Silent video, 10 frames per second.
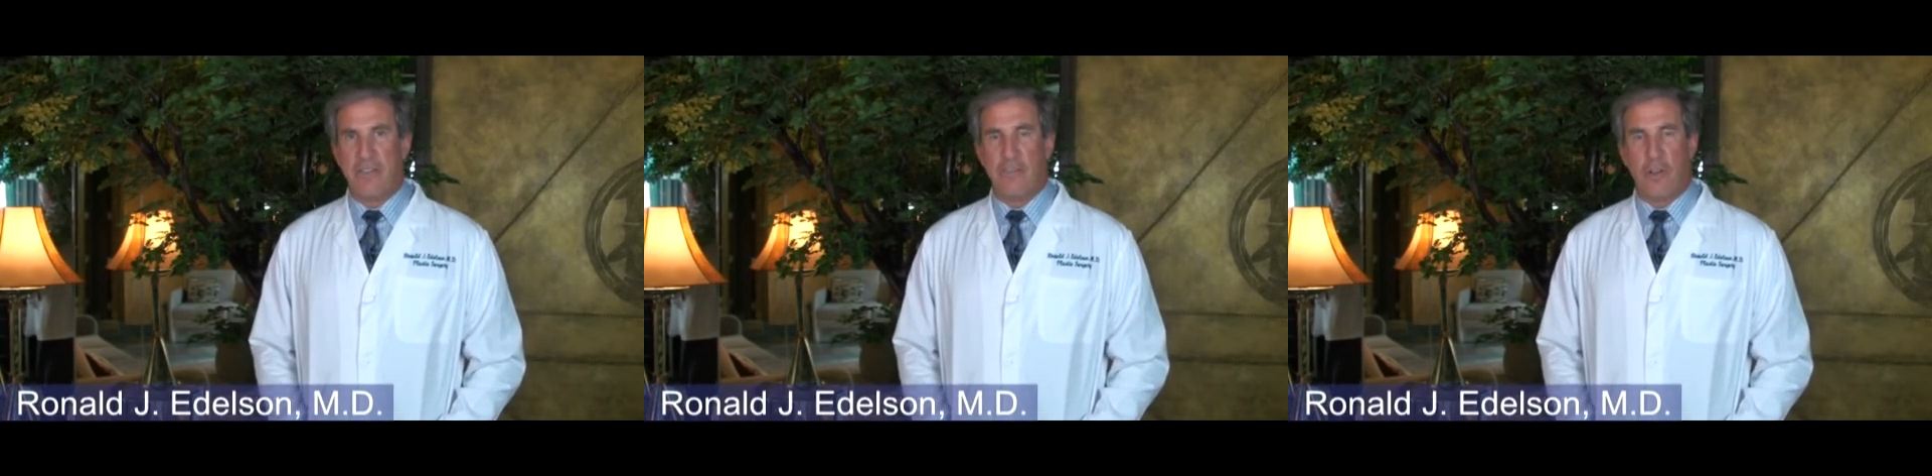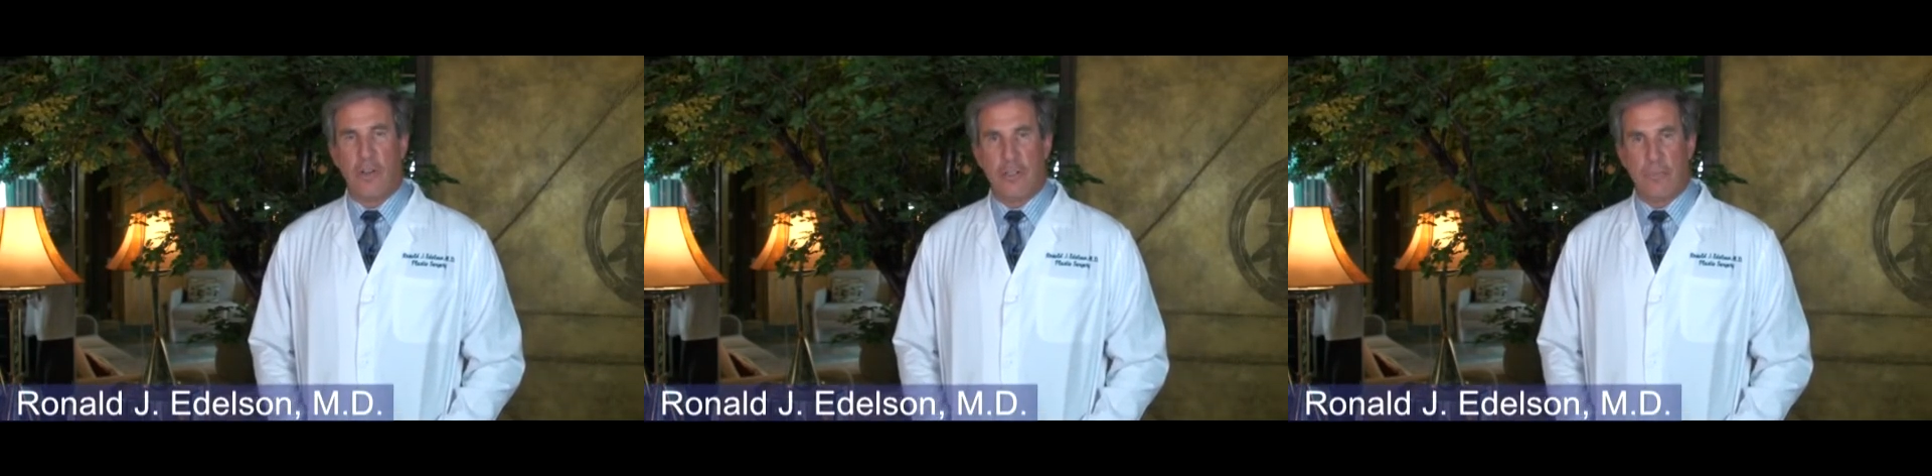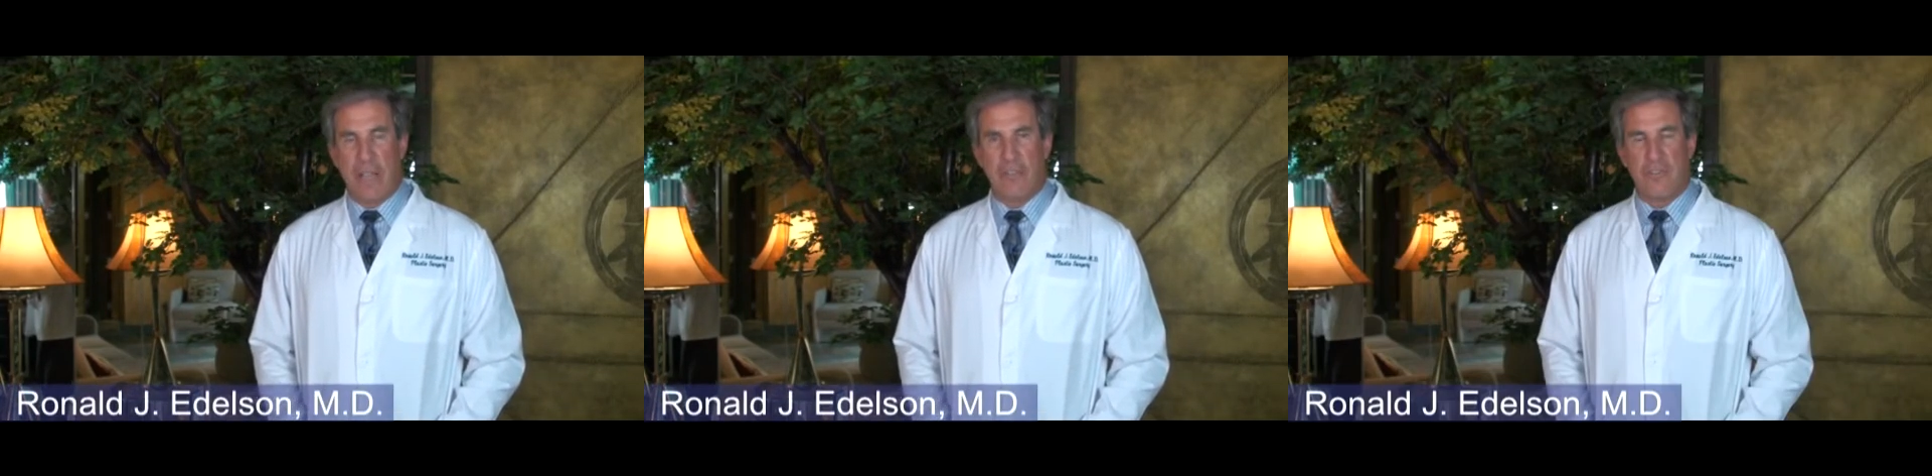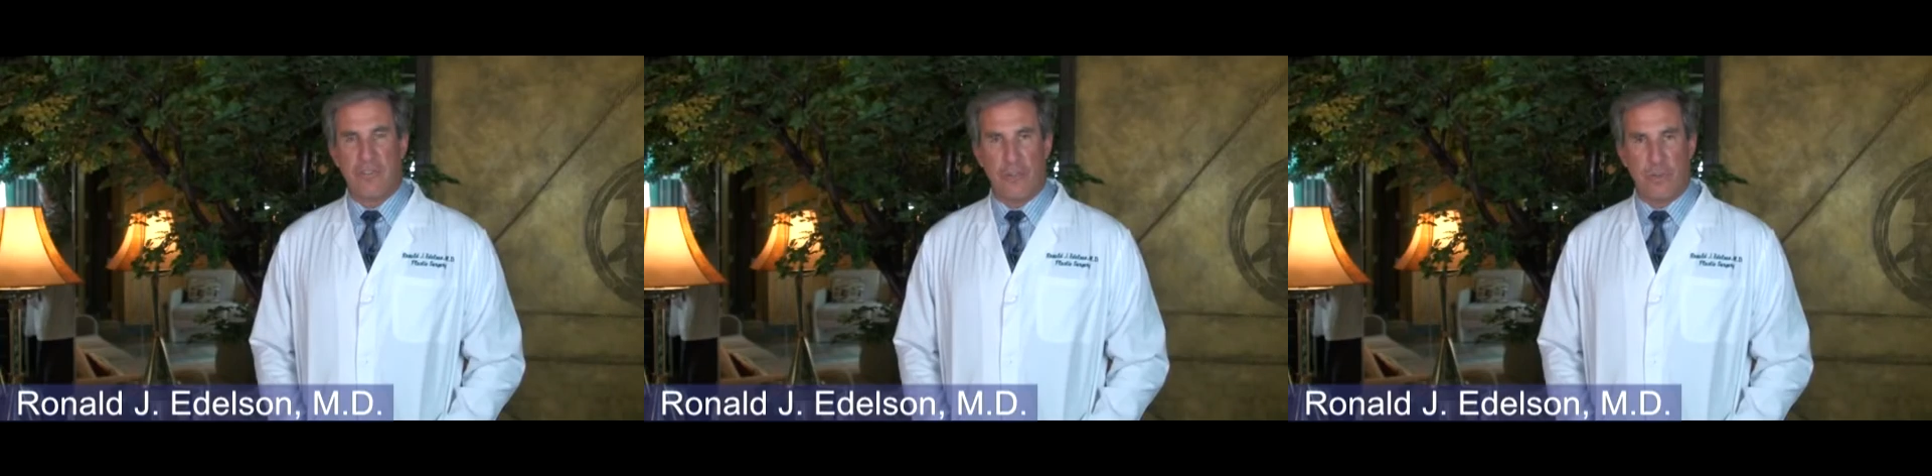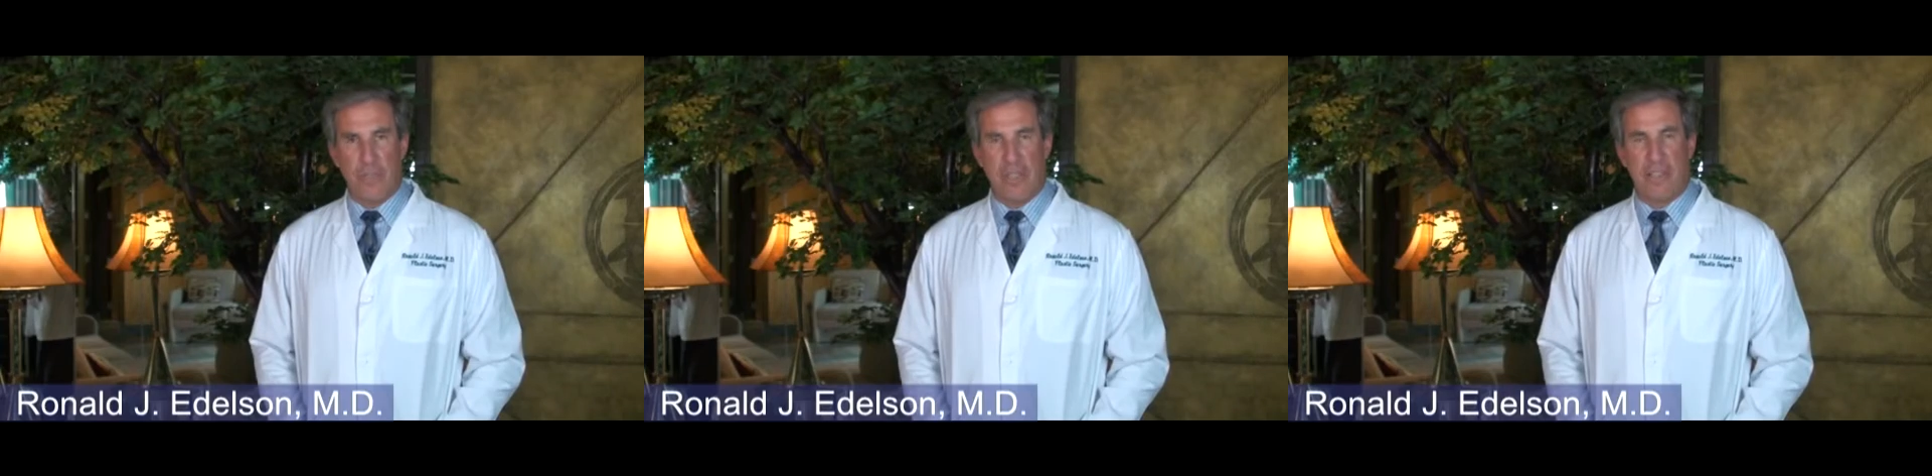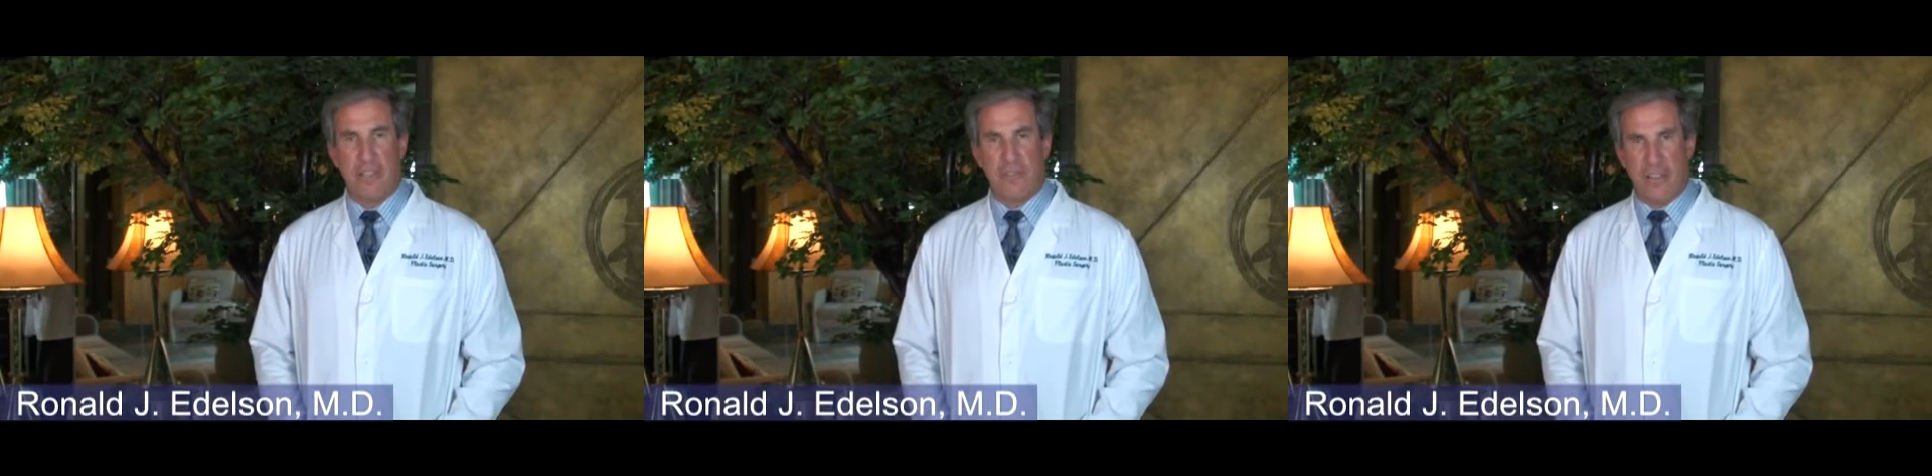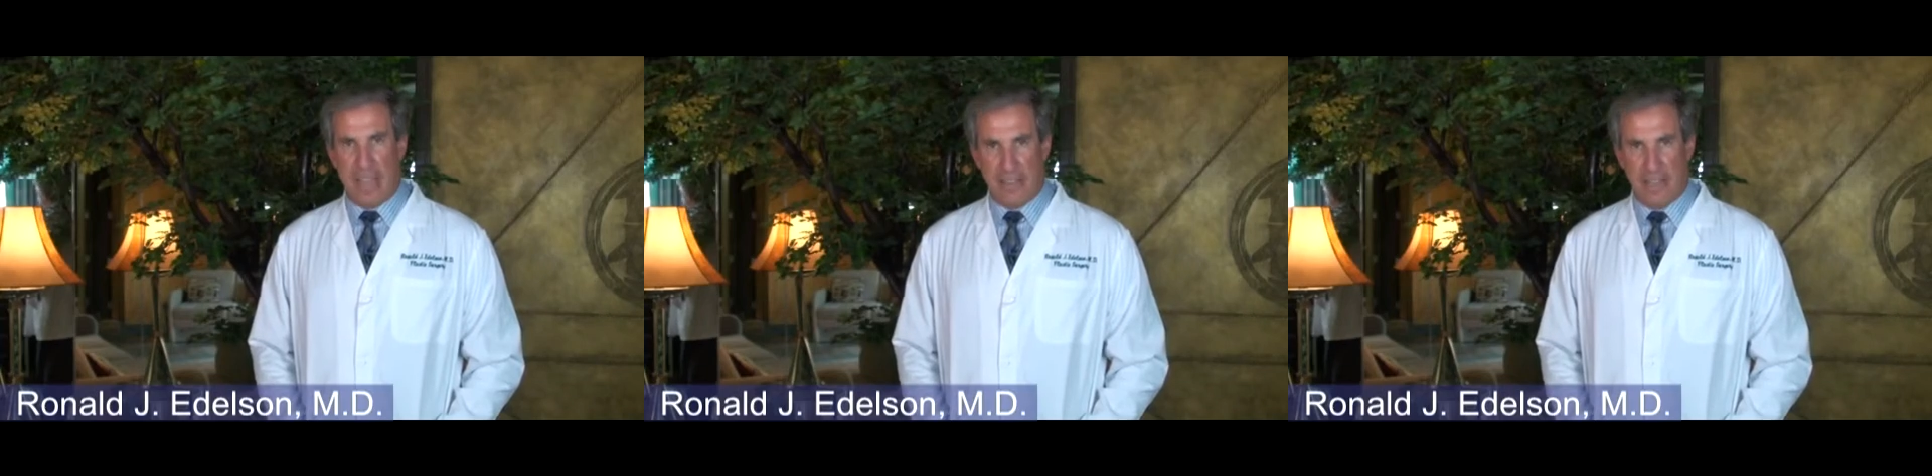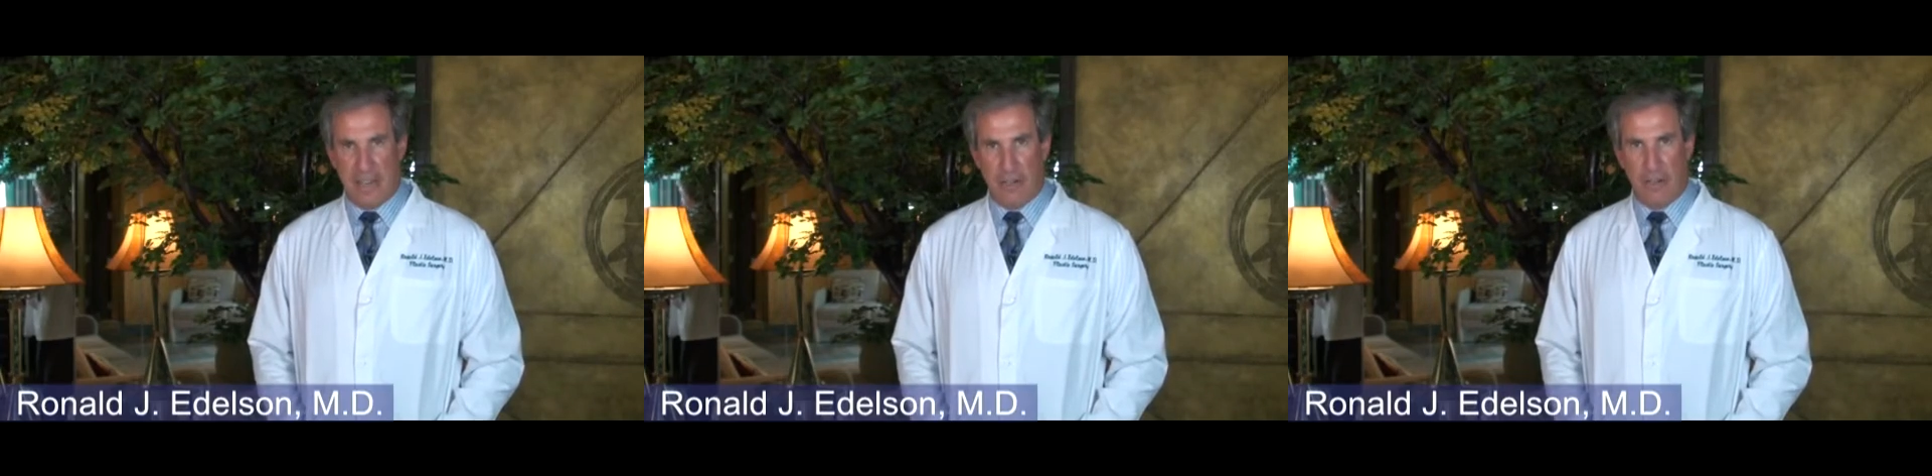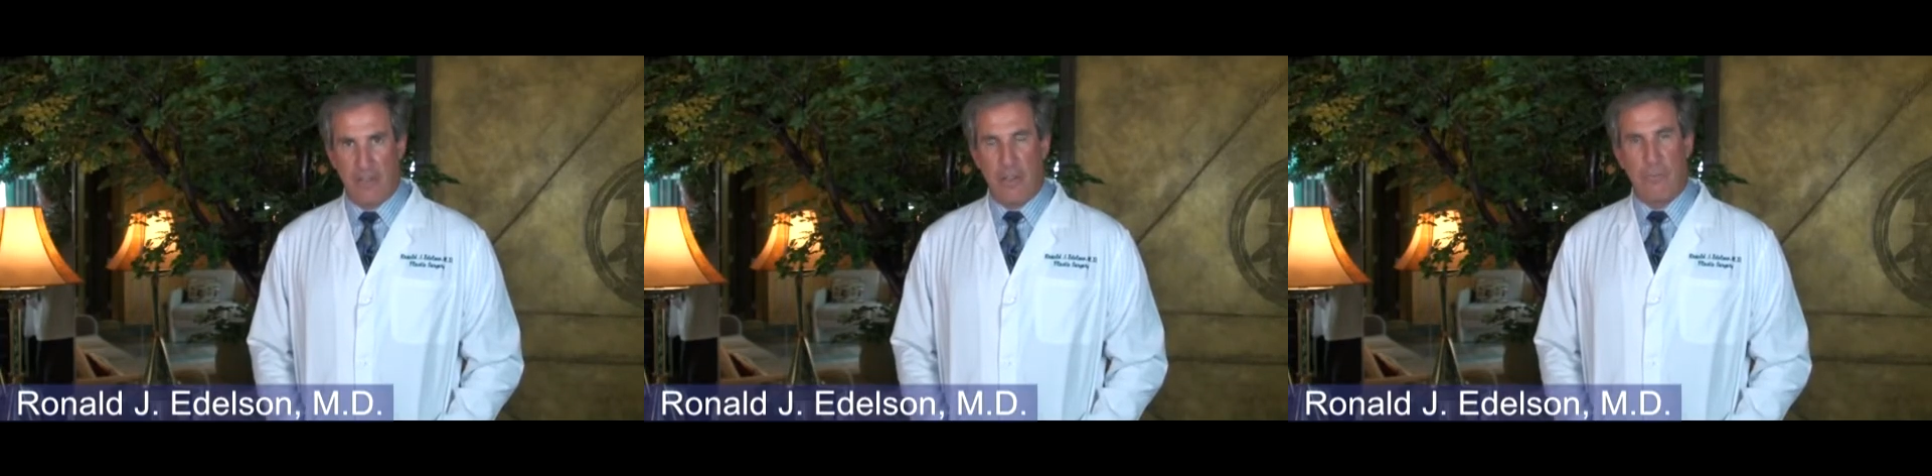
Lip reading: of large amounts of fluid into the fat layer